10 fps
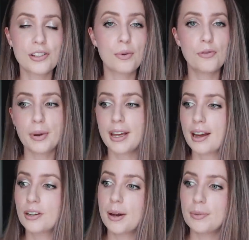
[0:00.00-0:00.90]
So before we get
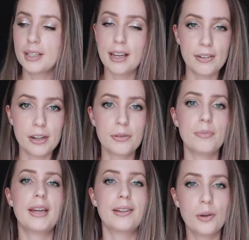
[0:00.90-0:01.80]
underway with the Get Ready With
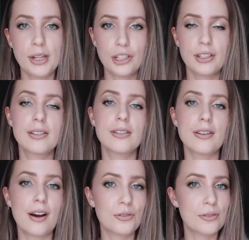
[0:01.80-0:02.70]
Me and questions,
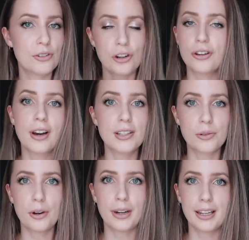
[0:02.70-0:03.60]
I'll show you guys
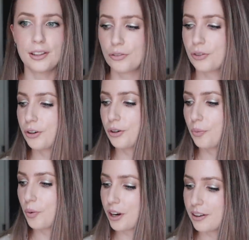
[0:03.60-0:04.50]
quickly through
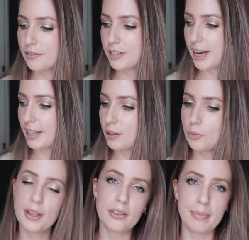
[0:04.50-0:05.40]
what I've taken
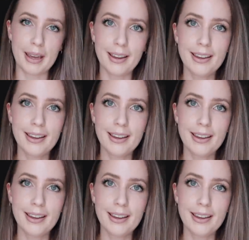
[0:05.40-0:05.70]
with me.